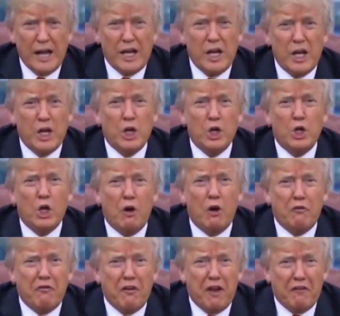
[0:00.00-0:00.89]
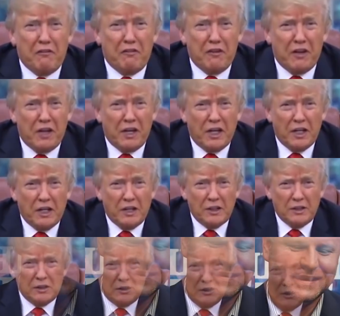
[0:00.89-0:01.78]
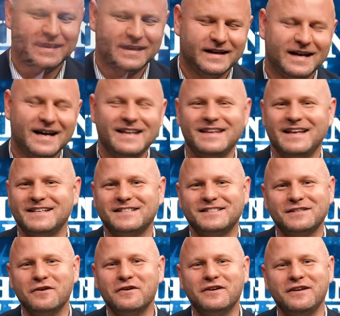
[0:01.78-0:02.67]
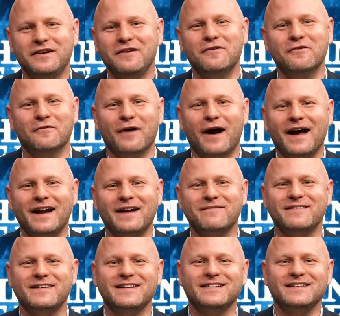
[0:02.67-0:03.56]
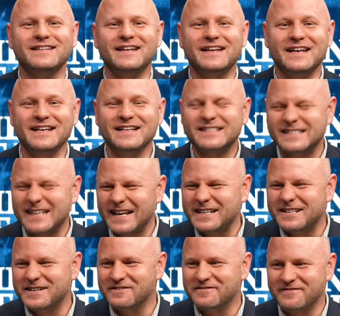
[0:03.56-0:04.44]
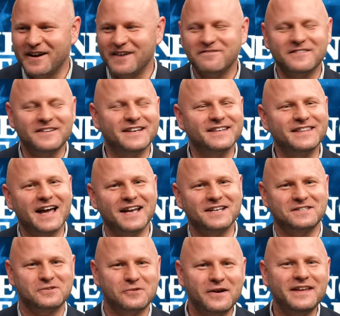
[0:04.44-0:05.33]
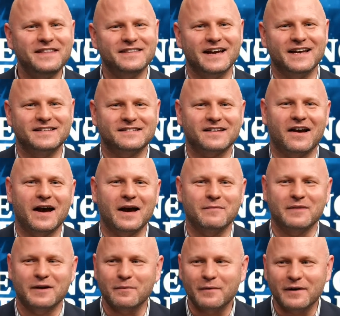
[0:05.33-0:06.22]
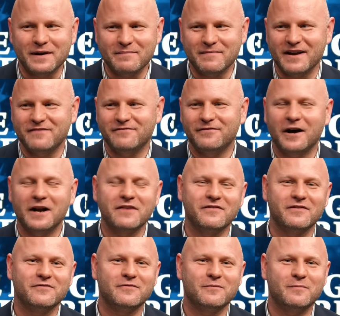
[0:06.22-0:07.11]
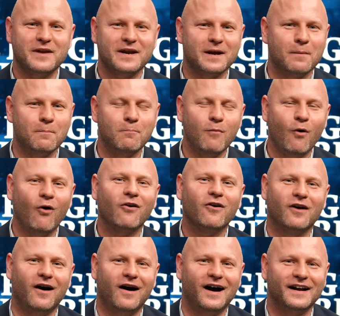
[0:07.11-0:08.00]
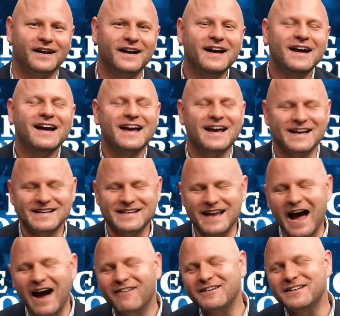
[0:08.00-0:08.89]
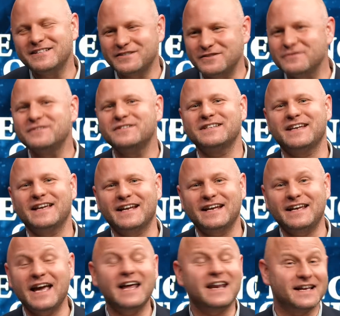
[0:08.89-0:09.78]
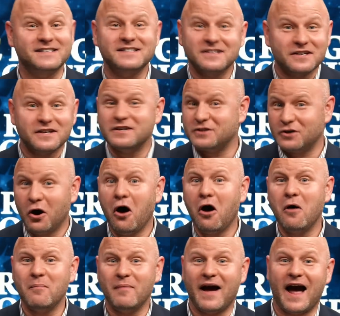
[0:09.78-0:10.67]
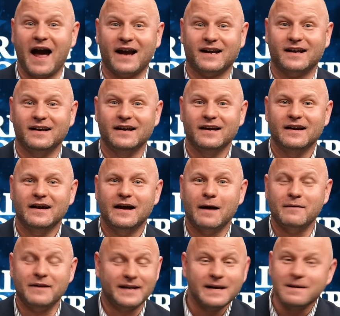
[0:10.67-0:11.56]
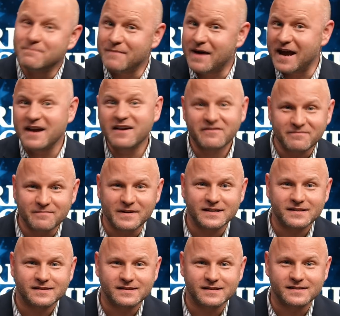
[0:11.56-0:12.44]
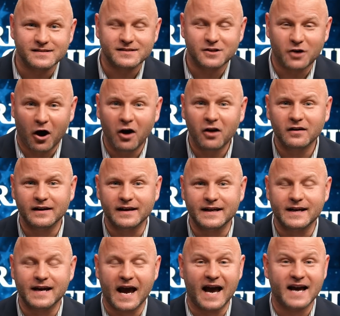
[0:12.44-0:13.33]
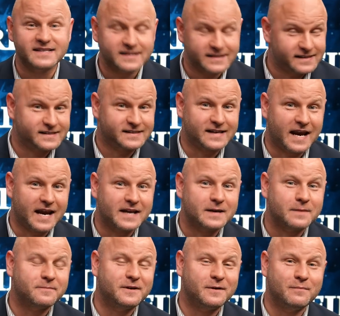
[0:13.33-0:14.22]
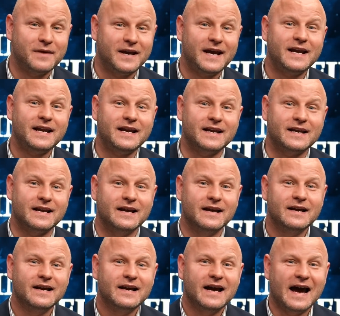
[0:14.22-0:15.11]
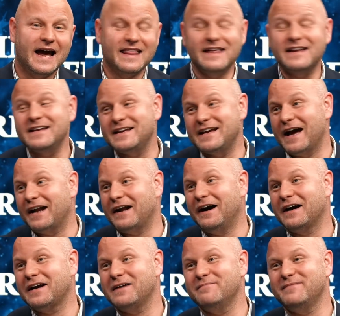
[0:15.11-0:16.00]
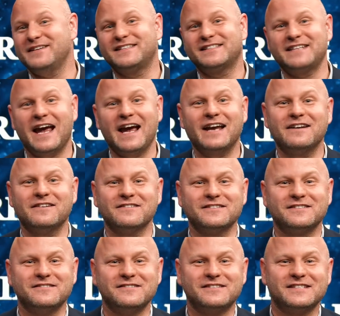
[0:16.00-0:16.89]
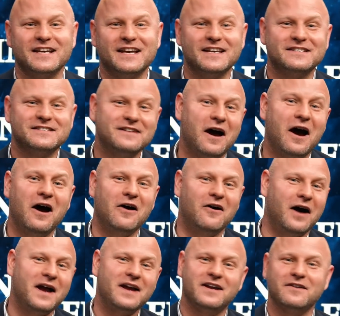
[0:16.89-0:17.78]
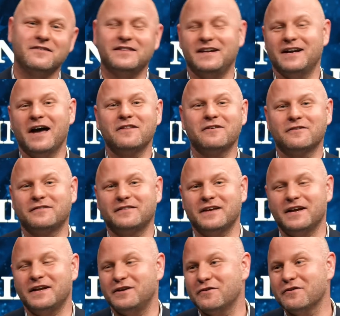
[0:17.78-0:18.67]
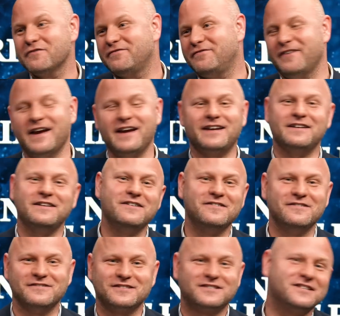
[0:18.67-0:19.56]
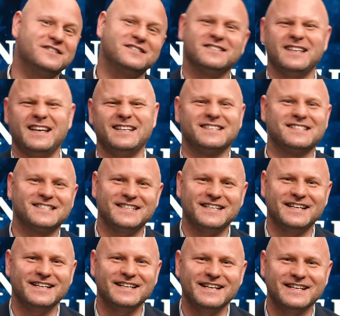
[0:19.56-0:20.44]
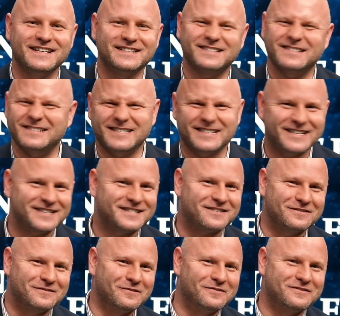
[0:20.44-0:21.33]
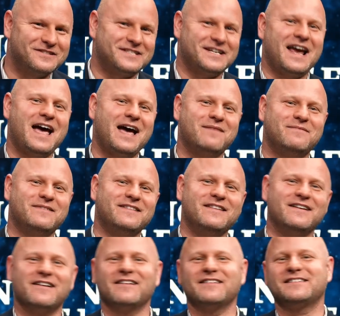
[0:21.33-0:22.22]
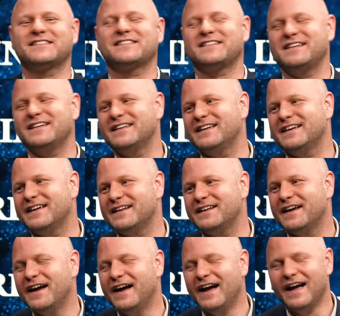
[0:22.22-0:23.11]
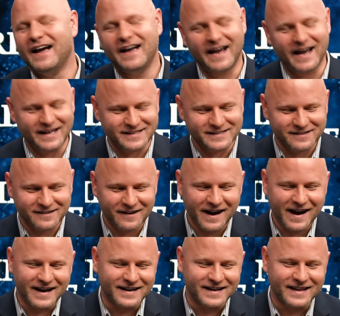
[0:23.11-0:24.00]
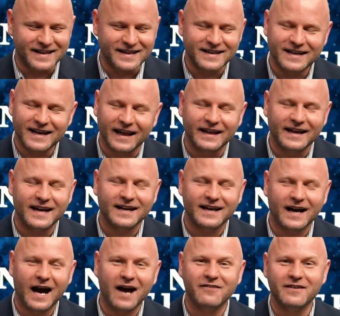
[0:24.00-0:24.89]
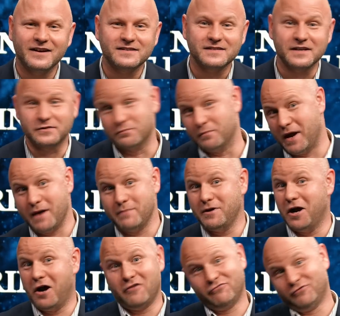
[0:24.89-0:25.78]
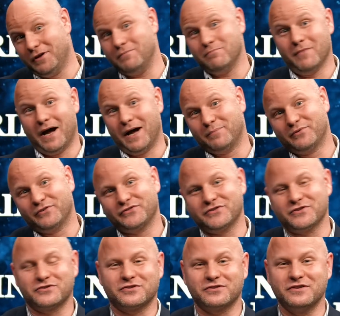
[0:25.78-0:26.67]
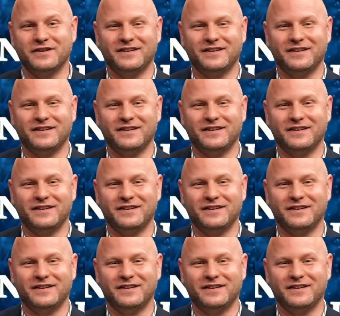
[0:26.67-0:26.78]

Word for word: I hear Covfefe. That's so cute, right? I mean, he said Covfefe in that tweet that time, and everybody made fun of him for being a moron, and now he's using it again. That's a good callback. I mean, he may have missed his calling as a stand up comedian. And then you got Huckabee Sanders who says, No, I hear the other thing. You're fake news, just like CNN. So she gets her little jab in there at CNN. That's great. And then Kellyanne Conway says, Maybe I'll flip my position,